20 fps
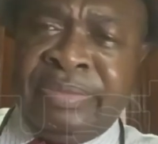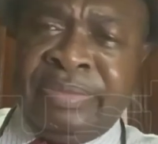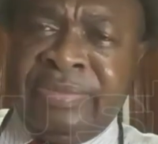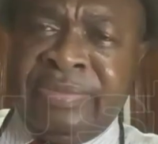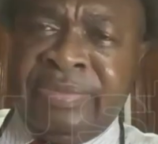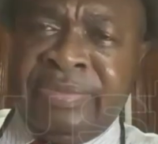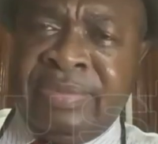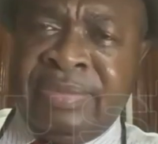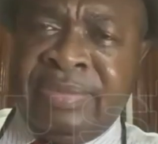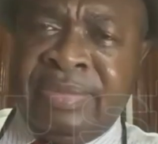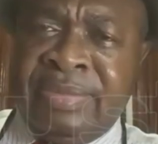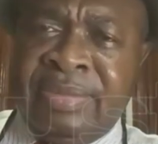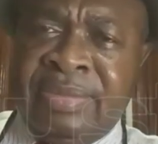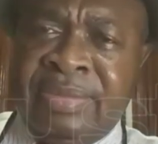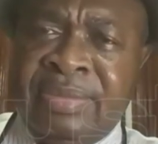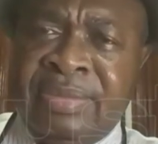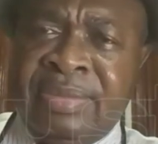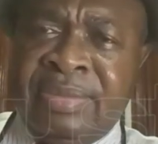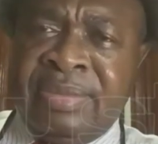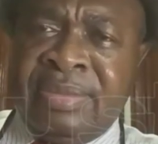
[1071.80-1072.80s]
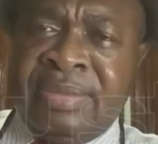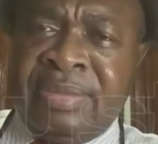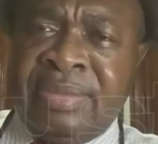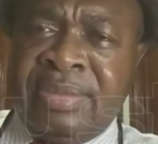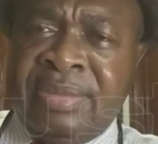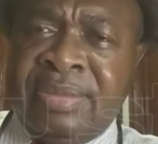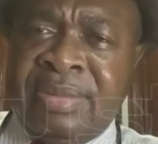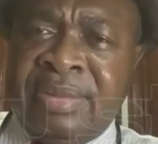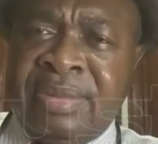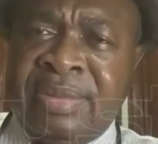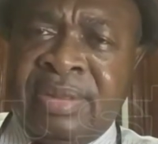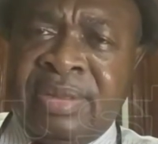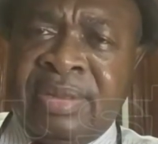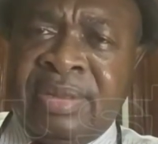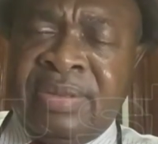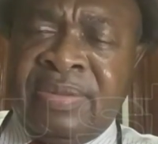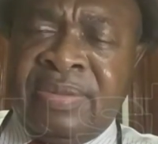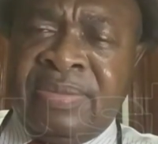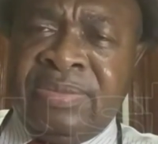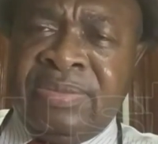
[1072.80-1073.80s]

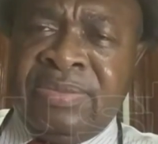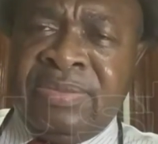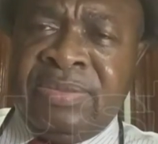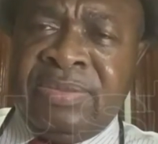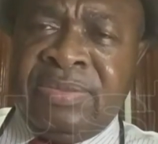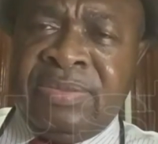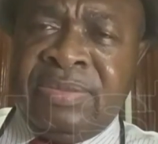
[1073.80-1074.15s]
[no speech]